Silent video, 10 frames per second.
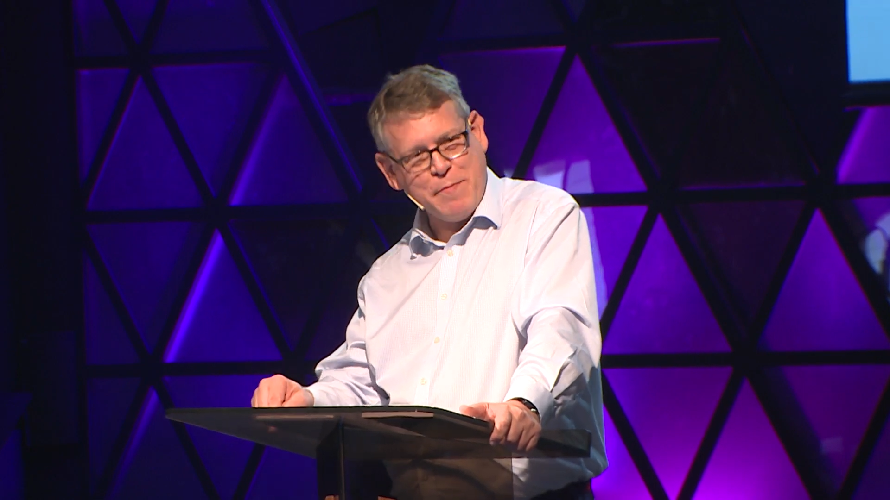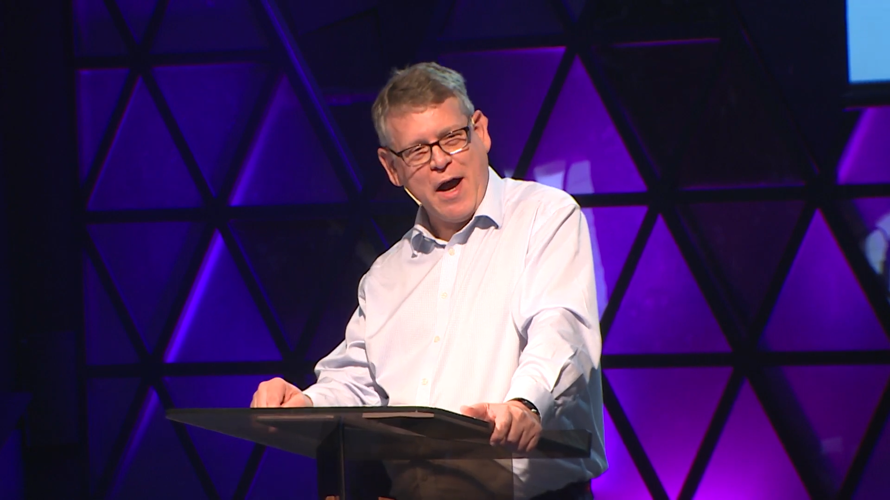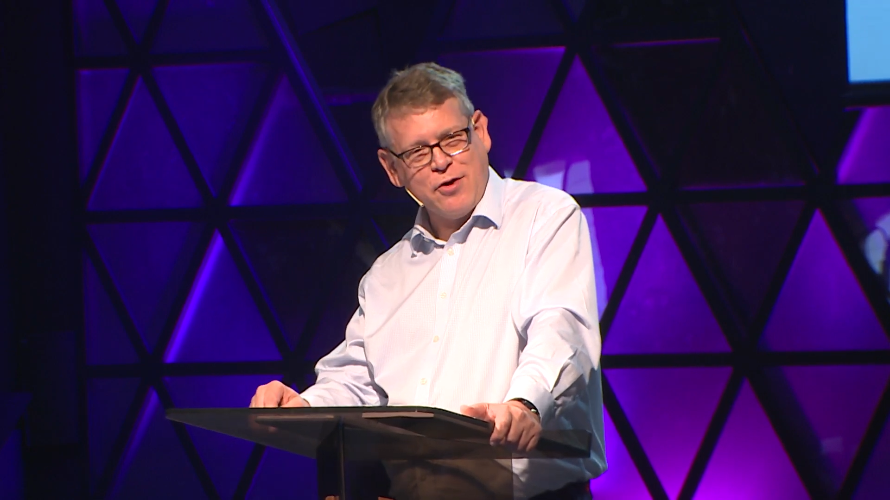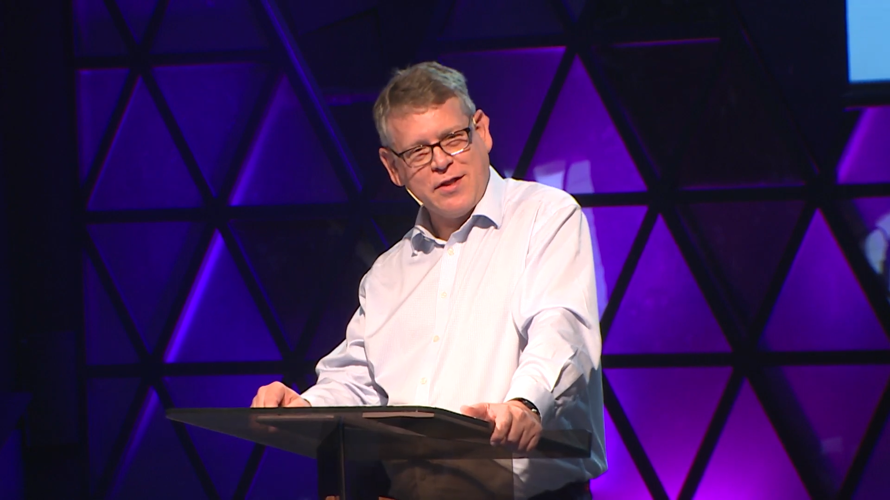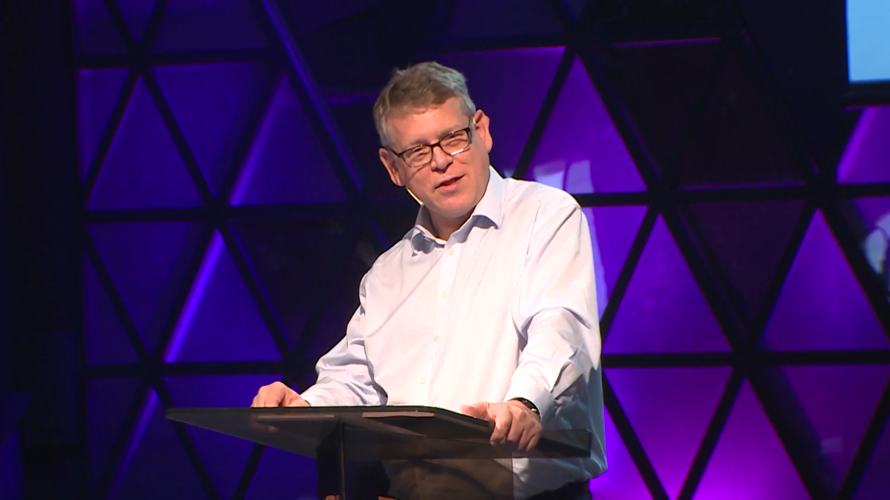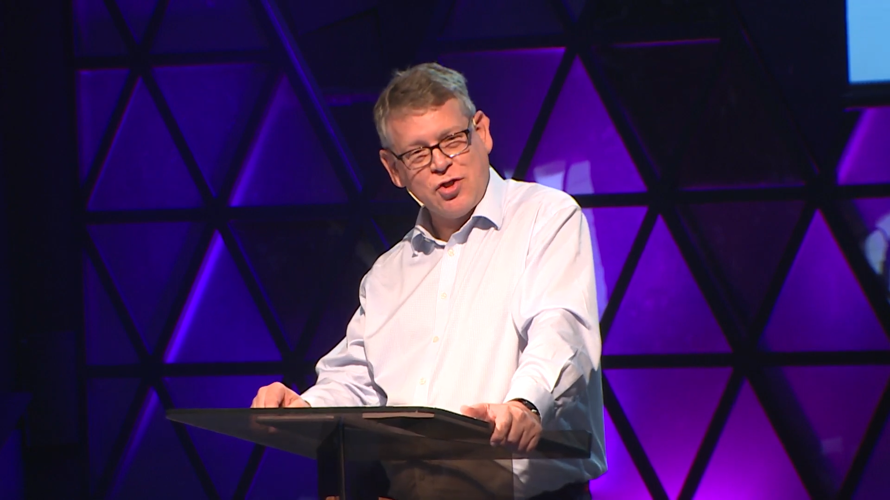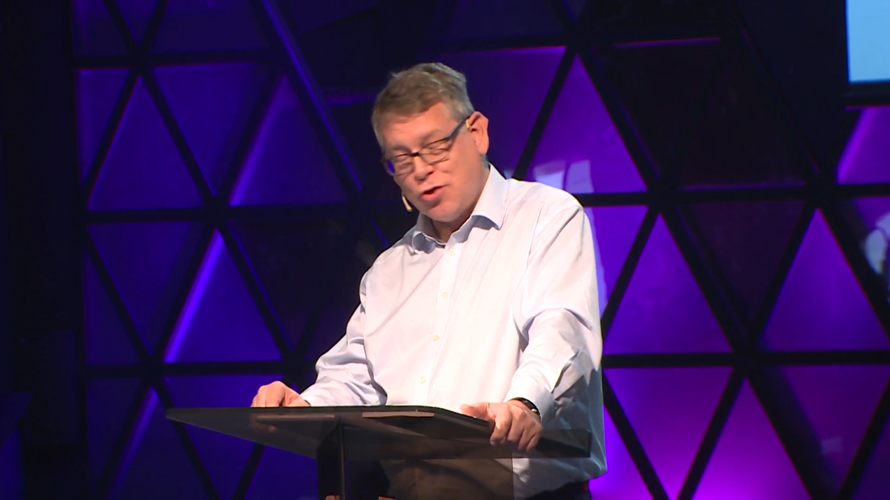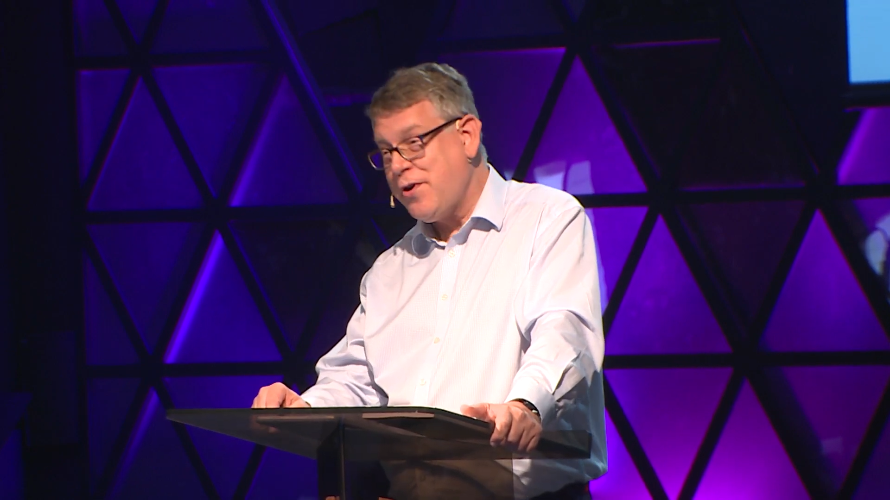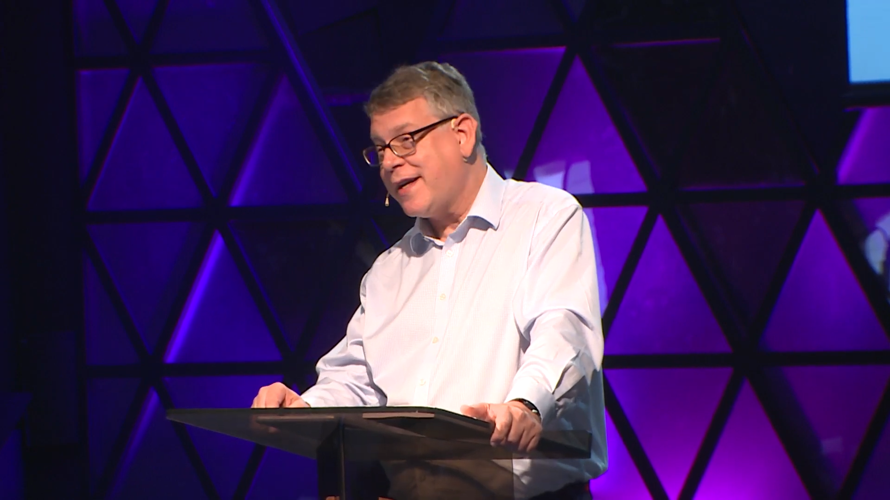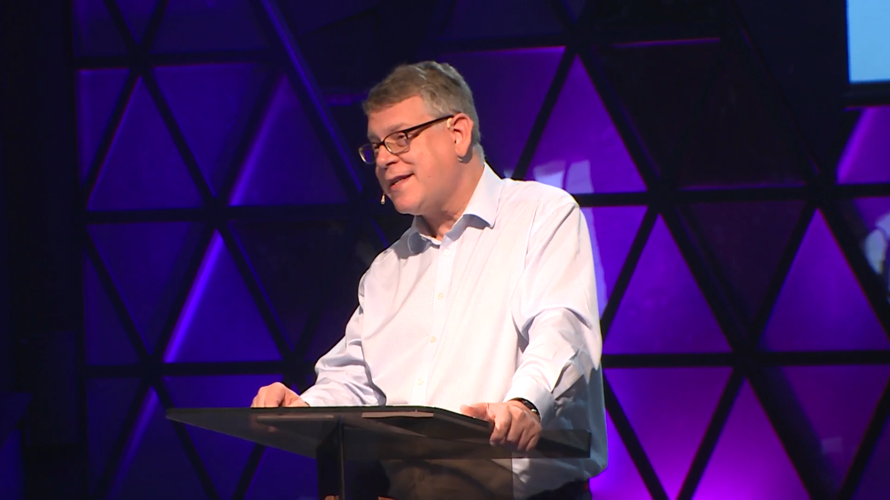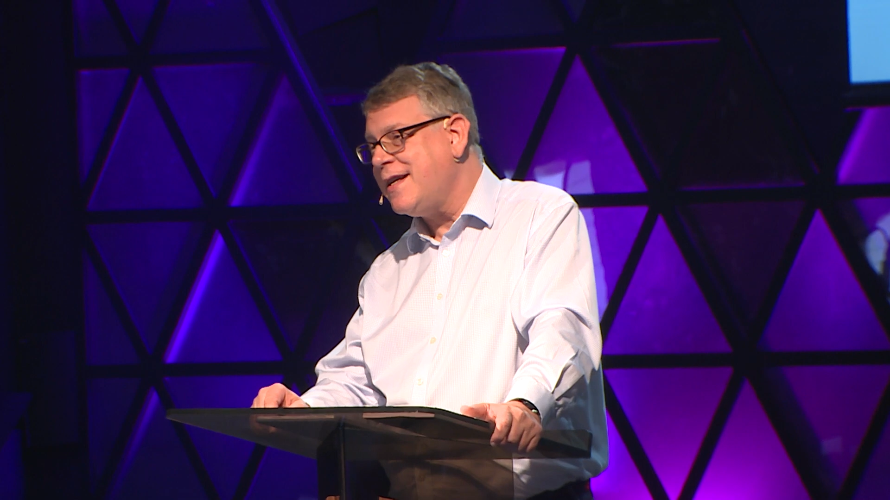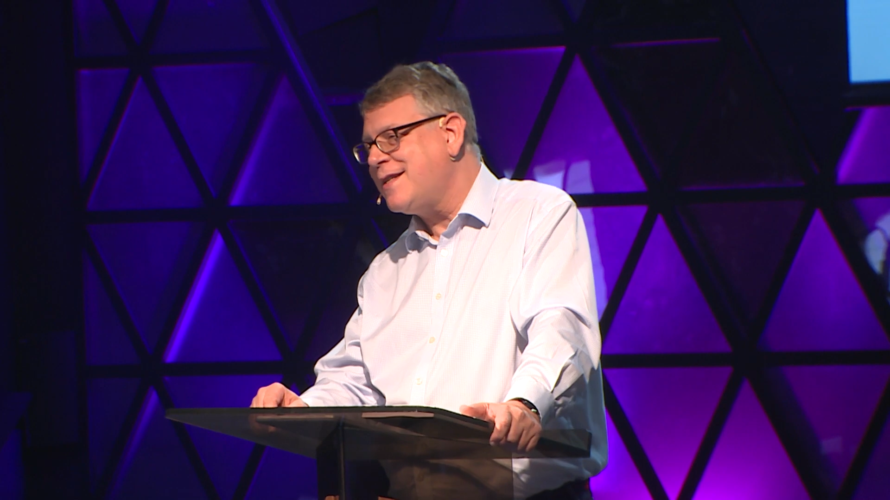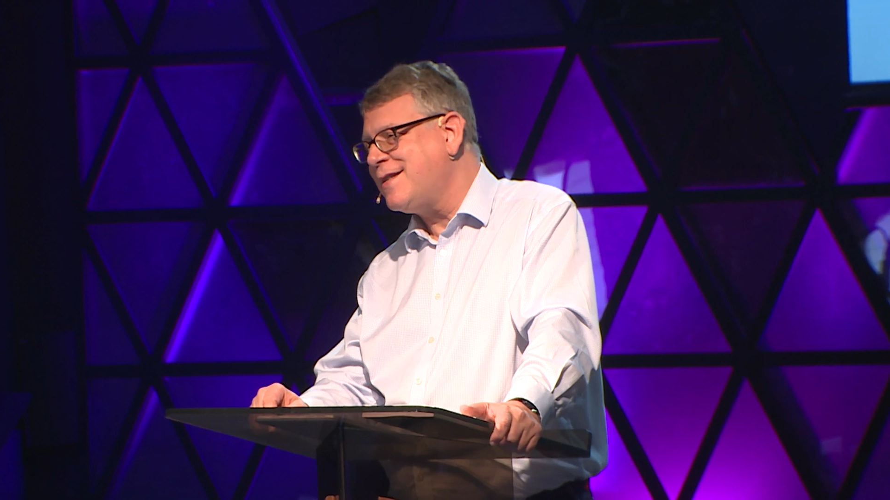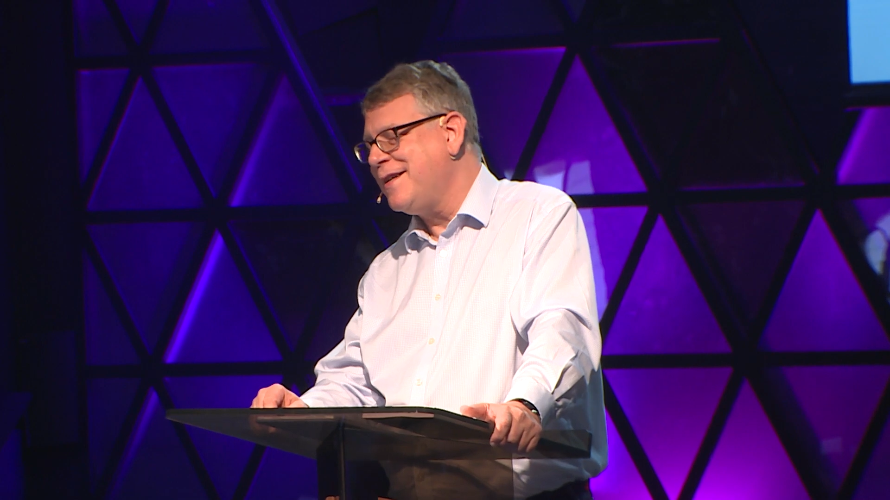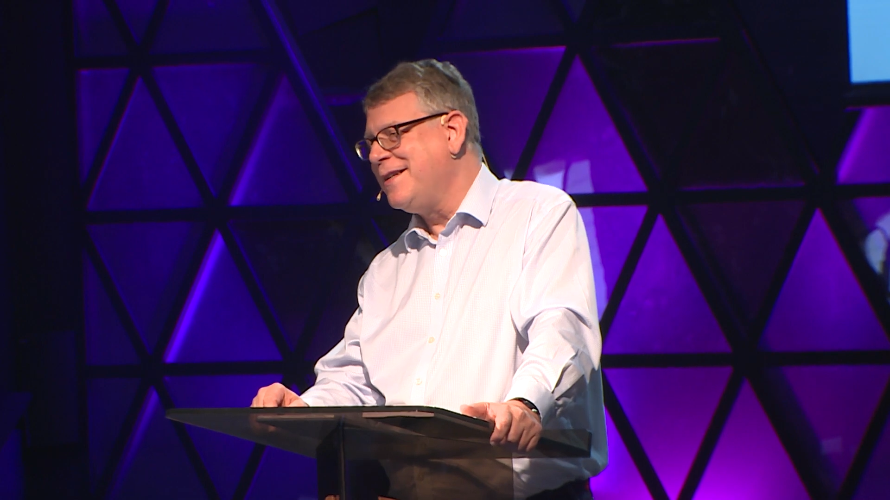Mountains do exist.